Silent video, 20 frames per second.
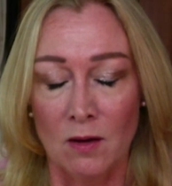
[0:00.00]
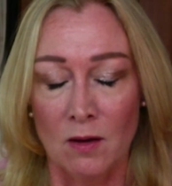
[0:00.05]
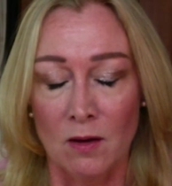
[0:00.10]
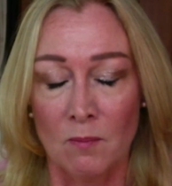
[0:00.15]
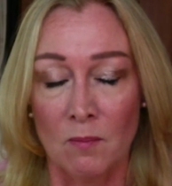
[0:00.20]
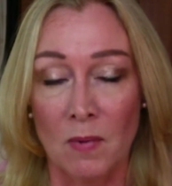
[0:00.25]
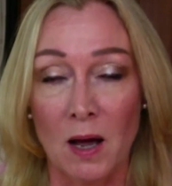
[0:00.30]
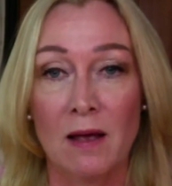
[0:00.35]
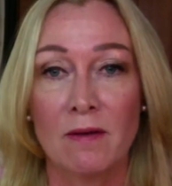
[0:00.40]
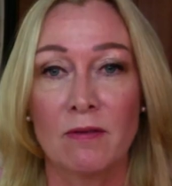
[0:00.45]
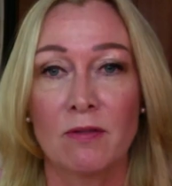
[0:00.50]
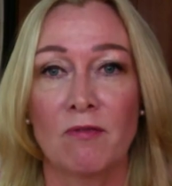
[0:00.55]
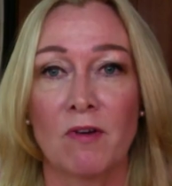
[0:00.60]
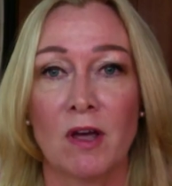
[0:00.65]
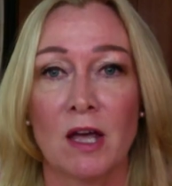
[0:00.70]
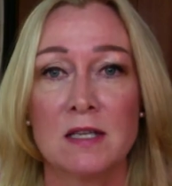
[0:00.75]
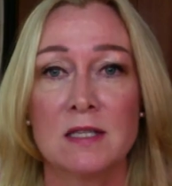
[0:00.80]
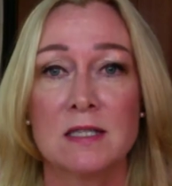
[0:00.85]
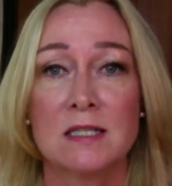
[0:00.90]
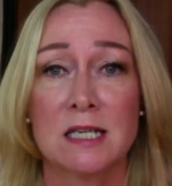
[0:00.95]
My
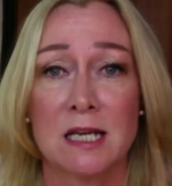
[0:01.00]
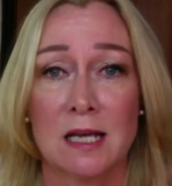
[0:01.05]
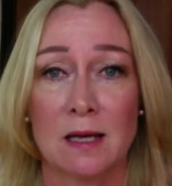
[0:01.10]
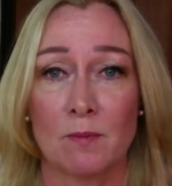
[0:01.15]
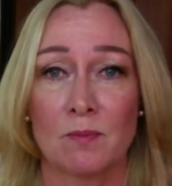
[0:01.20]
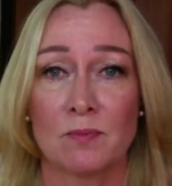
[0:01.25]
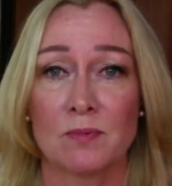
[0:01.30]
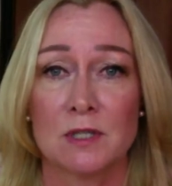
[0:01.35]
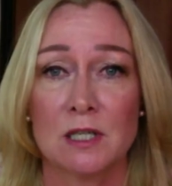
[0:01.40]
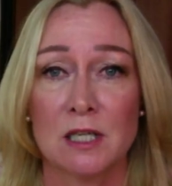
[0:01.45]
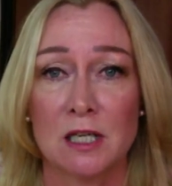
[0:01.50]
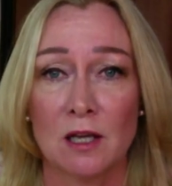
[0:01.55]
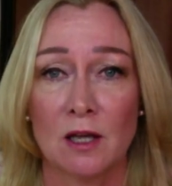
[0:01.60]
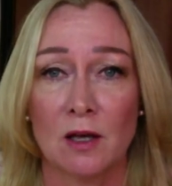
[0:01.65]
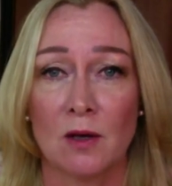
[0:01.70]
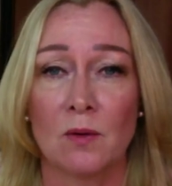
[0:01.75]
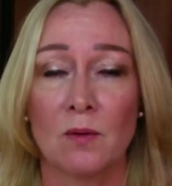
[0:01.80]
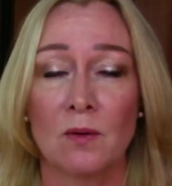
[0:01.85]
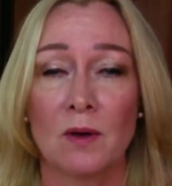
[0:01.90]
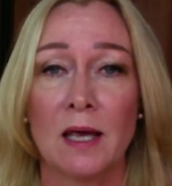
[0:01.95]
first tip to
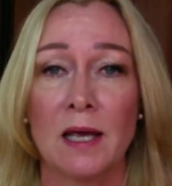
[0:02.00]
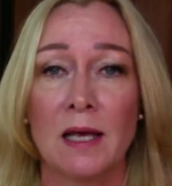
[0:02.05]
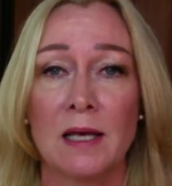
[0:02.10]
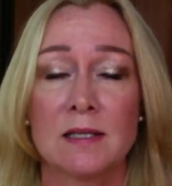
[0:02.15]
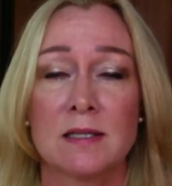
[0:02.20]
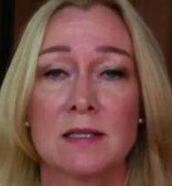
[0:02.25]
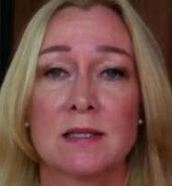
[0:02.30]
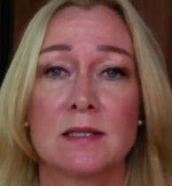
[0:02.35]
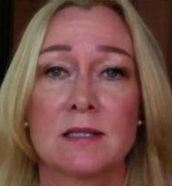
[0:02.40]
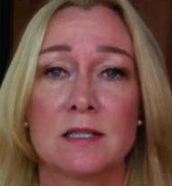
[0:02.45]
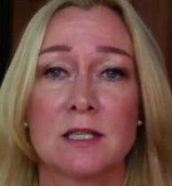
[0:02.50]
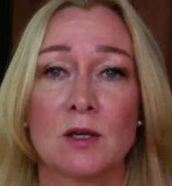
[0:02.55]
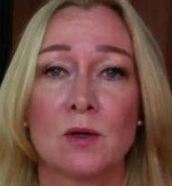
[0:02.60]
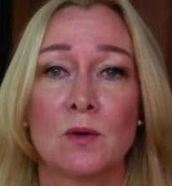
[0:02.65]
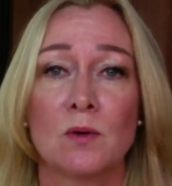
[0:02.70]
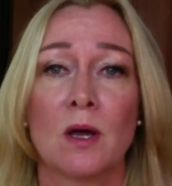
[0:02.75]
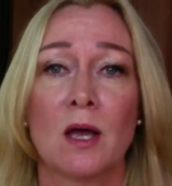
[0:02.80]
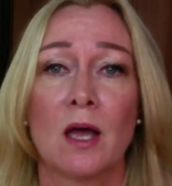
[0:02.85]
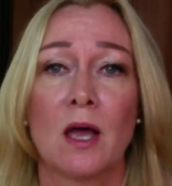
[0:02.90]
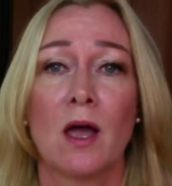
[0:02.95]
you is
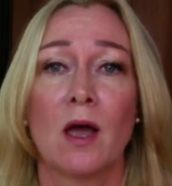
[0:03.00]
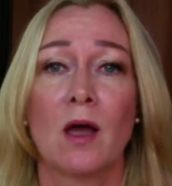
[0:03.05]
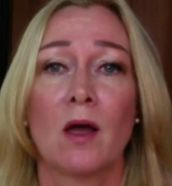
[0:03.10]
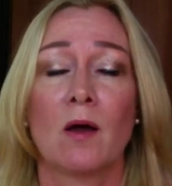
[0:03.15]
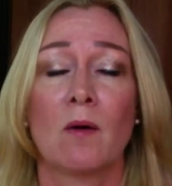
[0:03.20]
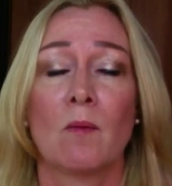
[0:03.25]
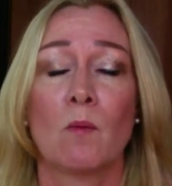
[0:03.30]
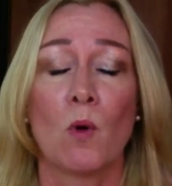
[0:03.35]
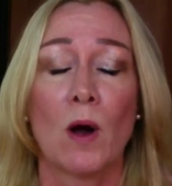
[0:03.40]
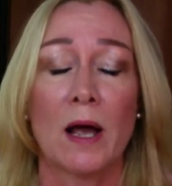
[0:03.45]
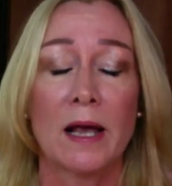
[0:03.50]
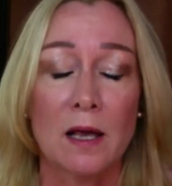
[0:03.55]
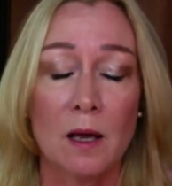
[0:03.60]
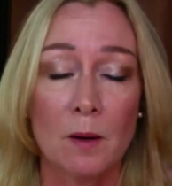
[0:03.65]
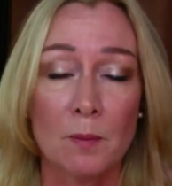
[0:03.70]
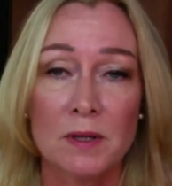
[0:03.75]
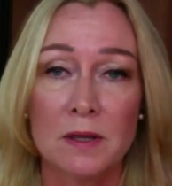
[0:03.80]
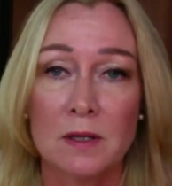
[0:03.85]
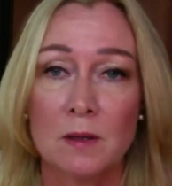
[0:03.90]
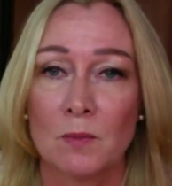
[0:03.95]
to wake
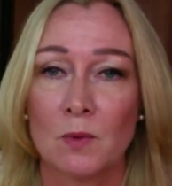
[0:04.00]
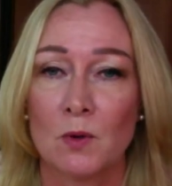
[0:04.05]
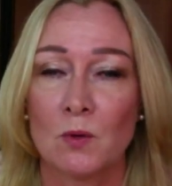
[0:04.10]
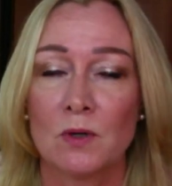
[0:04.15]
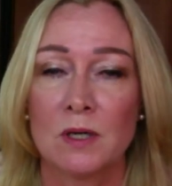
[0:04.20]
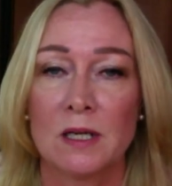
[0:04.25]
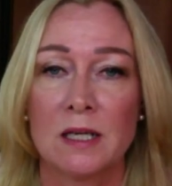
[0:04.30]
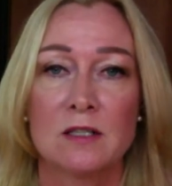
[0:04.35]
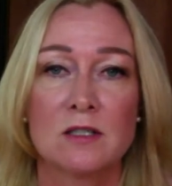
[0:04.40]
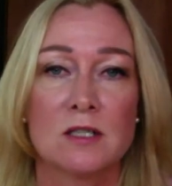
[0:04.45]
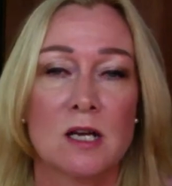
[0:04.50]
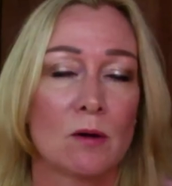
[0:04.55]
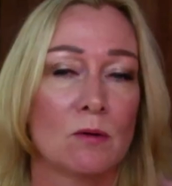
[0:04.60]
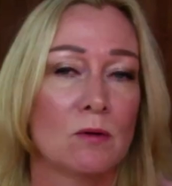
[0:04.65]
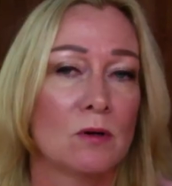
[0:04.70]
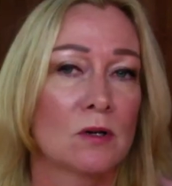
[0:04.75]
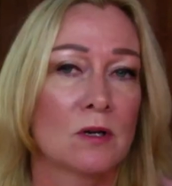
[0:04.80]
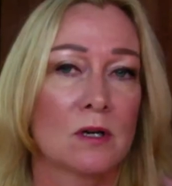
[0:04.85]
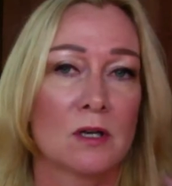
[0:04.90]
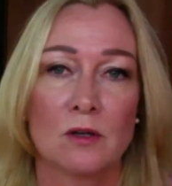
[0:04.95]
up in the morning, don't
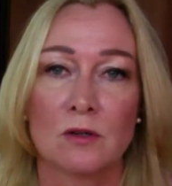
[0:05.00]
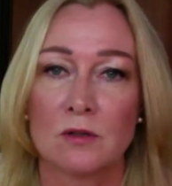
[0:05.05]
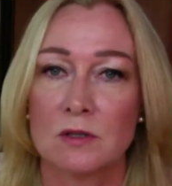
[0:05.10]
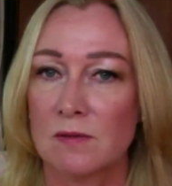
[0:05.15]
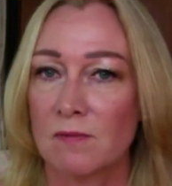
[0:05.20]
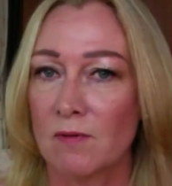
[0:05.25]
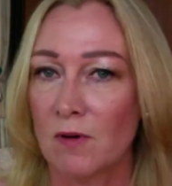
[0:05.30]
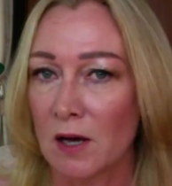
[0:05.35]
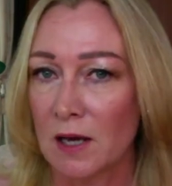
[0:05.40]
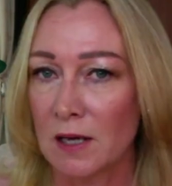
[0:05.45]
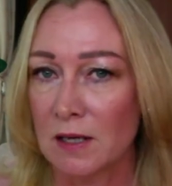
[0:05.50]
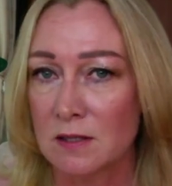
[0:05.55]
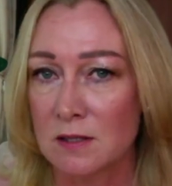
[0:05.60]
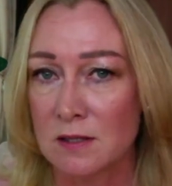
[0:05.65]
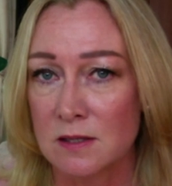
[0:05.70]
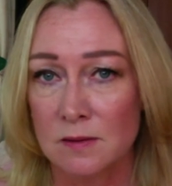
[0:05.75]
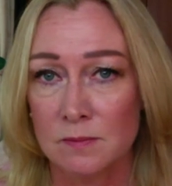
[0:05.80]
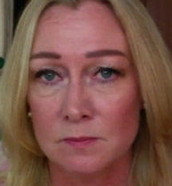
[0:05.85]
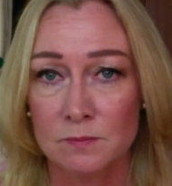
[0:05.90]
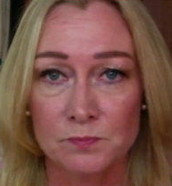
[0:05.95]
look at your
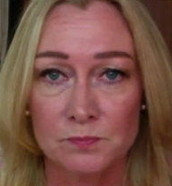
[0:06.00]
device.